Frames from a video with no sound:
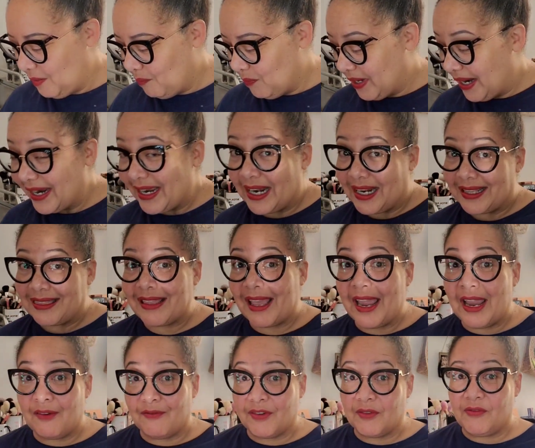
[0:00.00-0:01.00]
But I got a
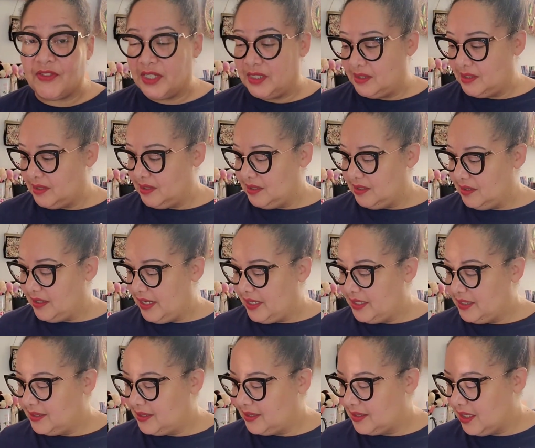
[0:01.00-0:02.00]
thing for Vincent and
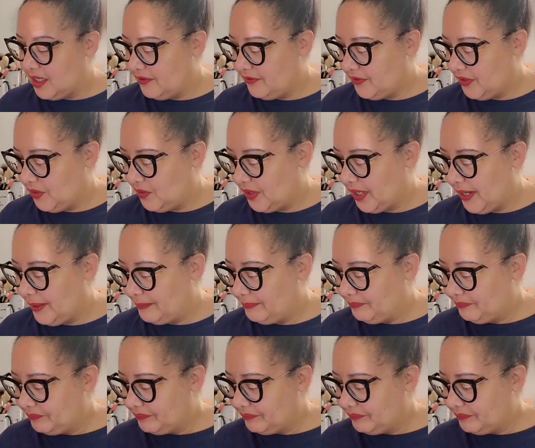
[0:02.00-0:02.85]
his stuff. Okay.